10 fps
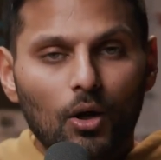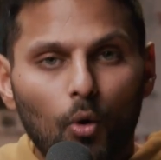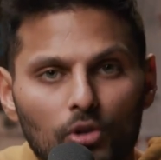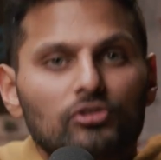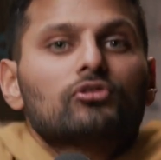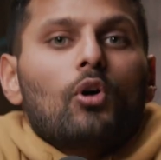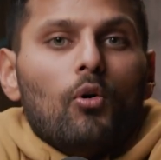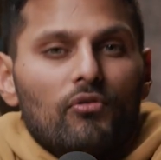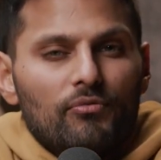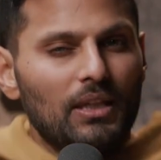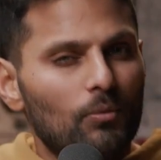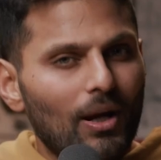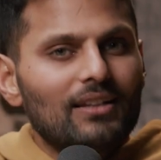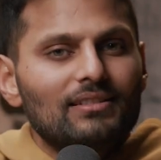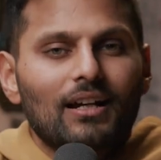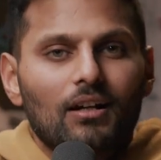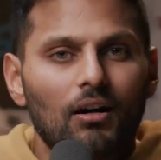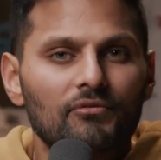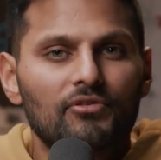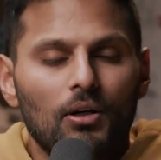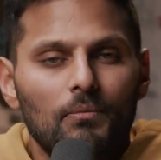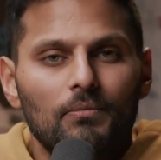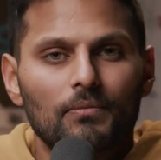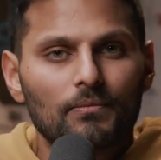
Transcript: or solve me where does that come from